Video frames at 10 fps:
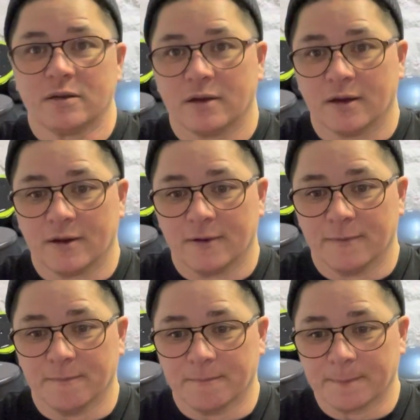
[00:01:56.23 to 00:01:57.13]

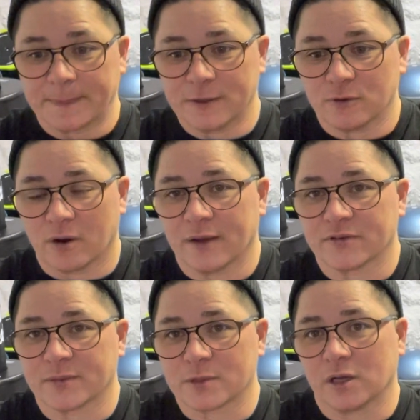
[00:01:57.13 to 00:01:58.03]
You know, I have
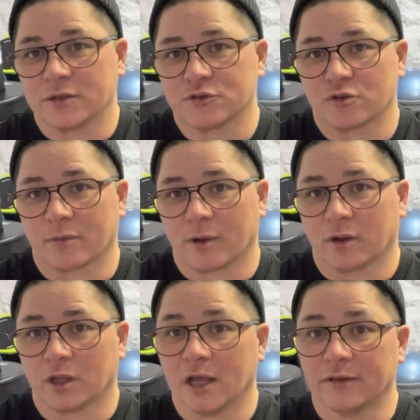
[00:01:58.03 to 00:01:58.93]
some clients who join me
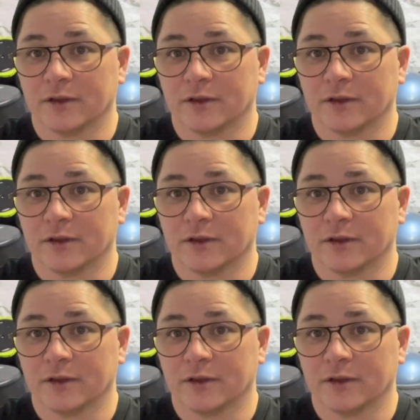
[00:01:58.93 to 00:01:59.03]
online,